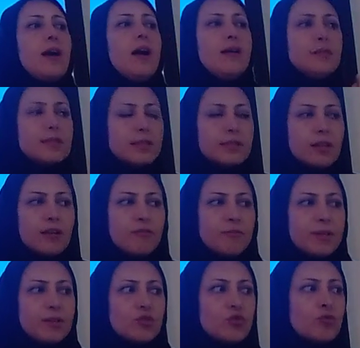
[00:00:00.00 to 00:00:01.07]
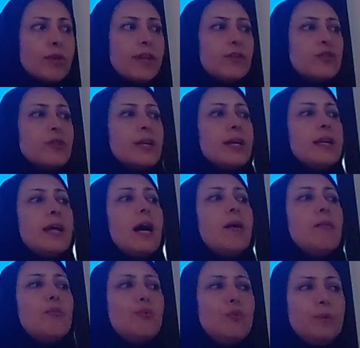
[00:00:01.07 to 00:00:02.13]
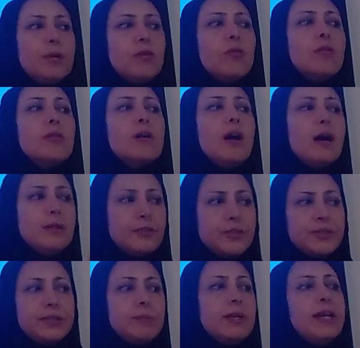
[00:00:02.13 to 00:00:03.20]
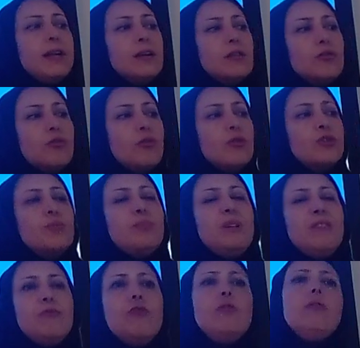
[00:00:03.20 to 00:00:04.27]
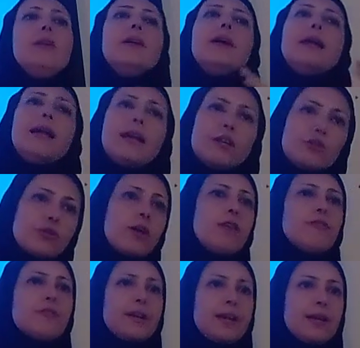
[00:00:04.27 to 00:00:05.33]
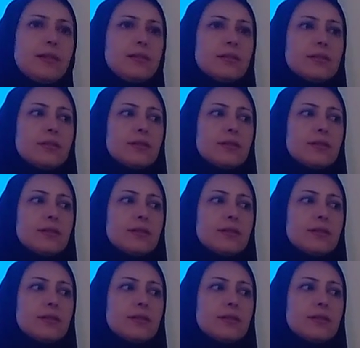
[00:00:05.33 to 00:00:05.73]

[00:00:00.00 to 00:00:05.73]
onset of menstruation, and pubic or underarm hair growth before age of 8,